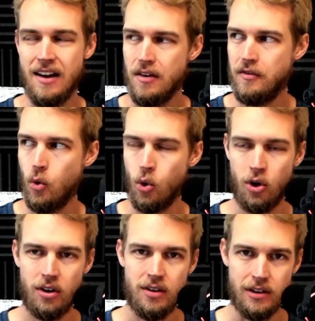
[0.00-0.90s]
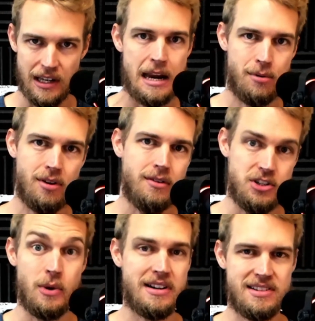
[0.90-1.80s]
for labor
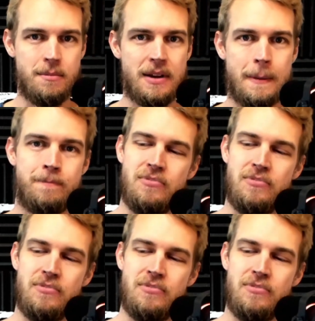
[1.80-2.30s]
doing something.